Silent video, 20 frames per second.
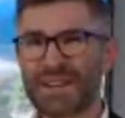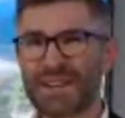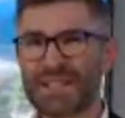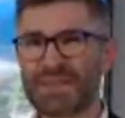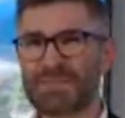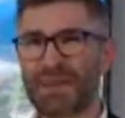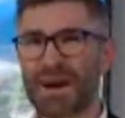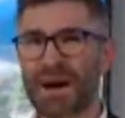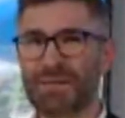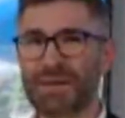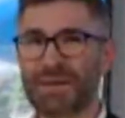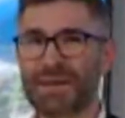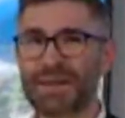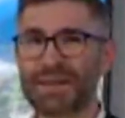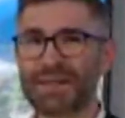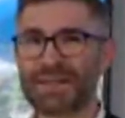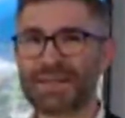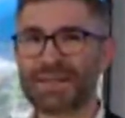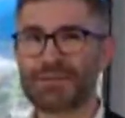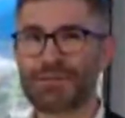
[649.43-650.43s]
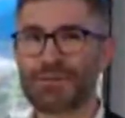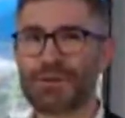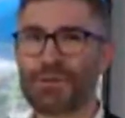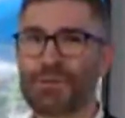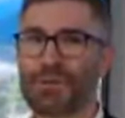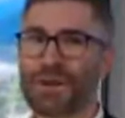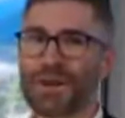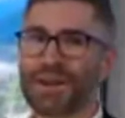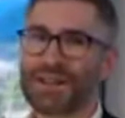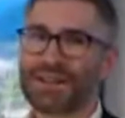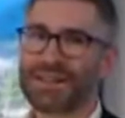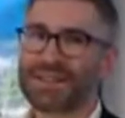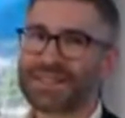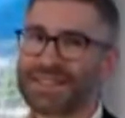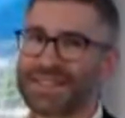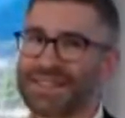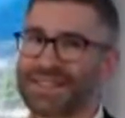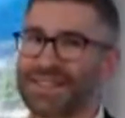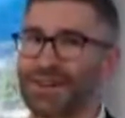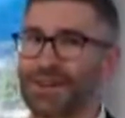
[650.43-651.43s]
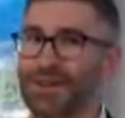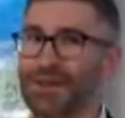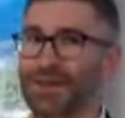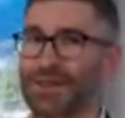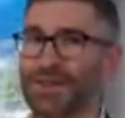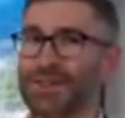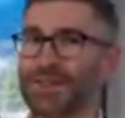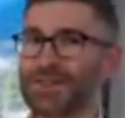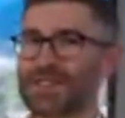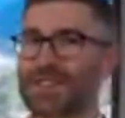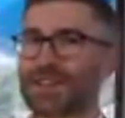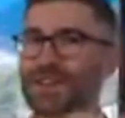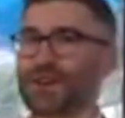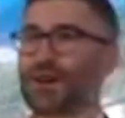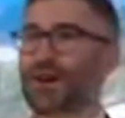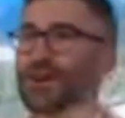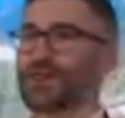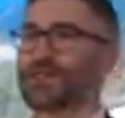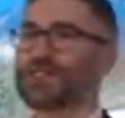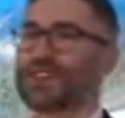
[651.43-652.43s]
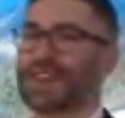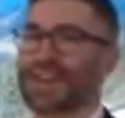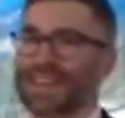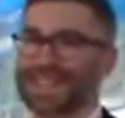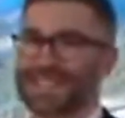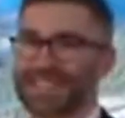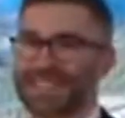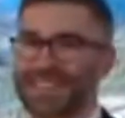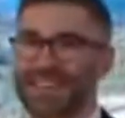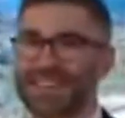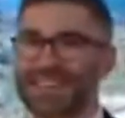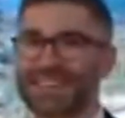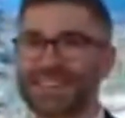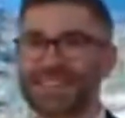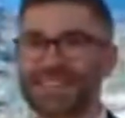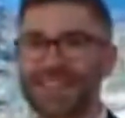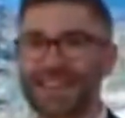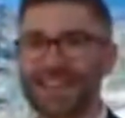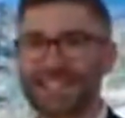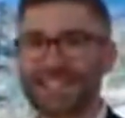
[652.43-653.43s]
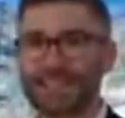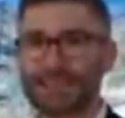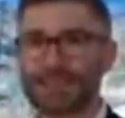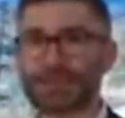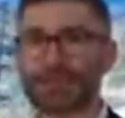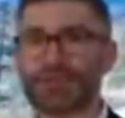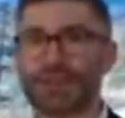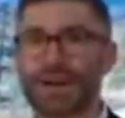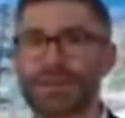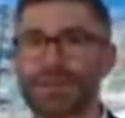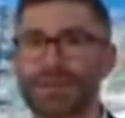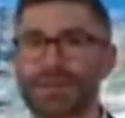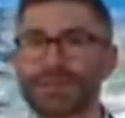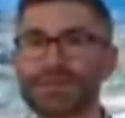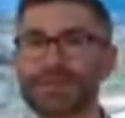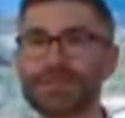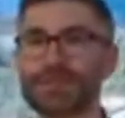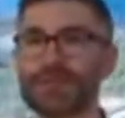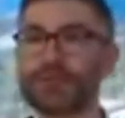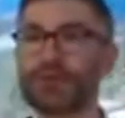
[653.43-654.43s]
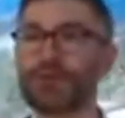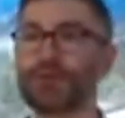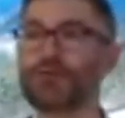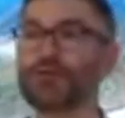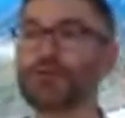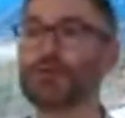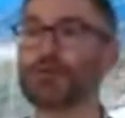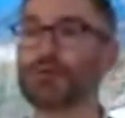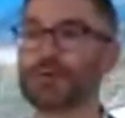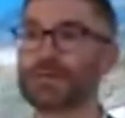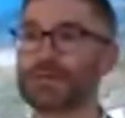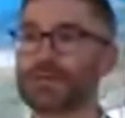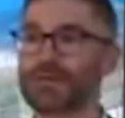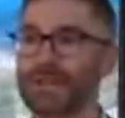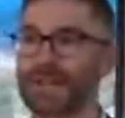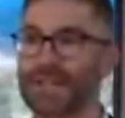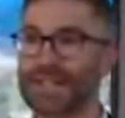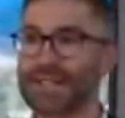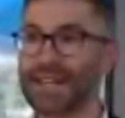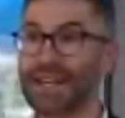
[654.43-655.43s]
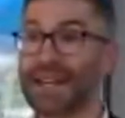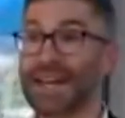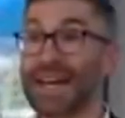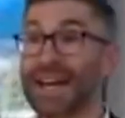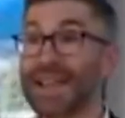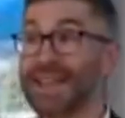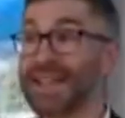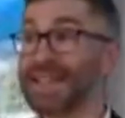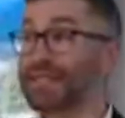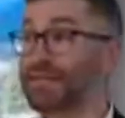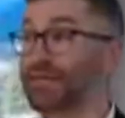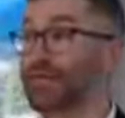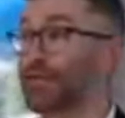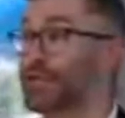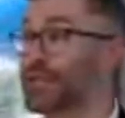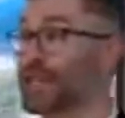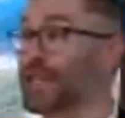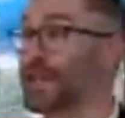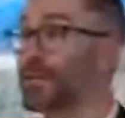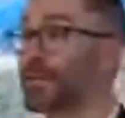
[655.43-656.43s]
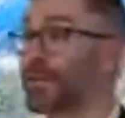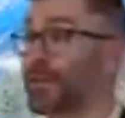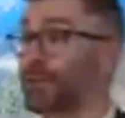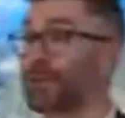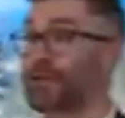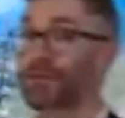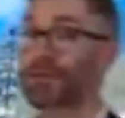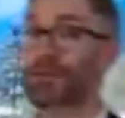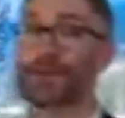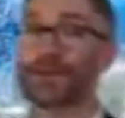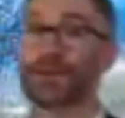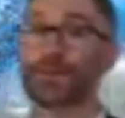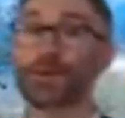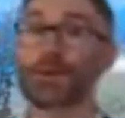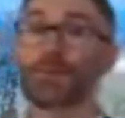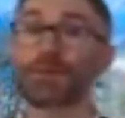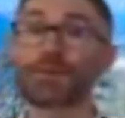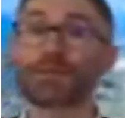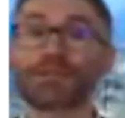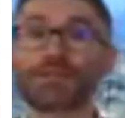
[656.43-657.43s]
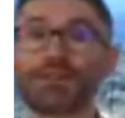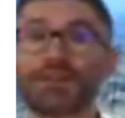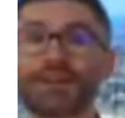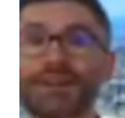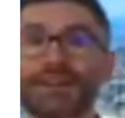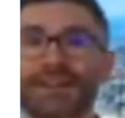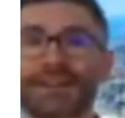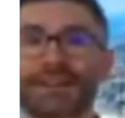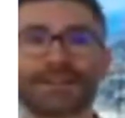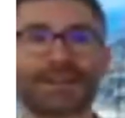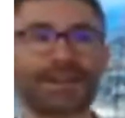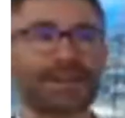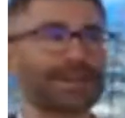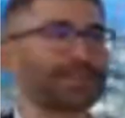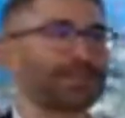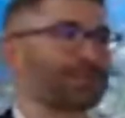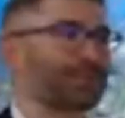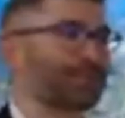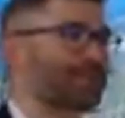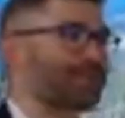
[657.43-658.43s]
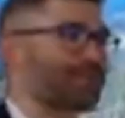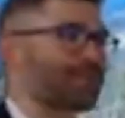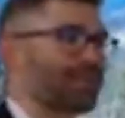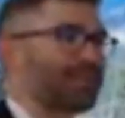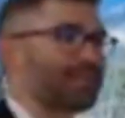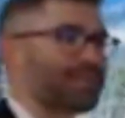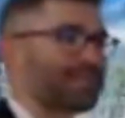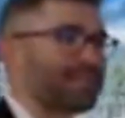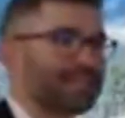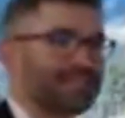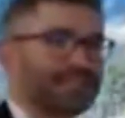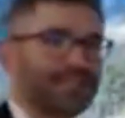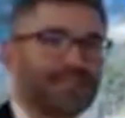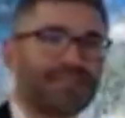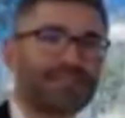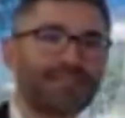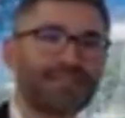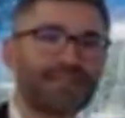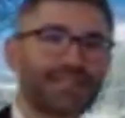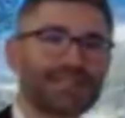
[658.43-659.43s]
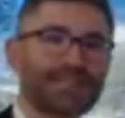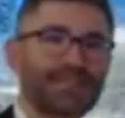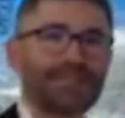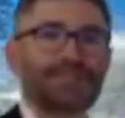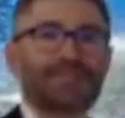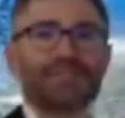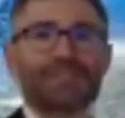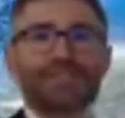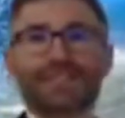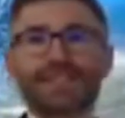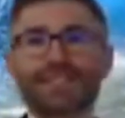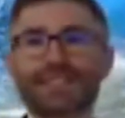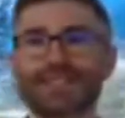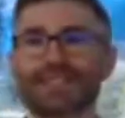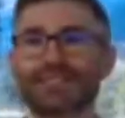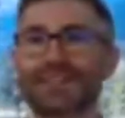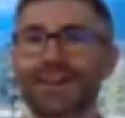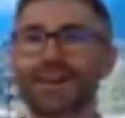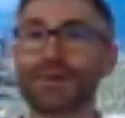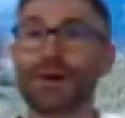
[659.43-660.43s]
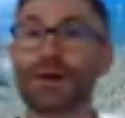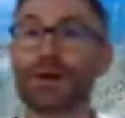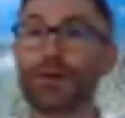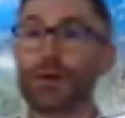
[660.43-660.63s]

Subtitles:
Is it public? Well, no, you're still contracting, right? You're subscribing to certain rules, right? And that's the first thing we're all doing when we're joining Twitter or TikTok or Discord or Instagram.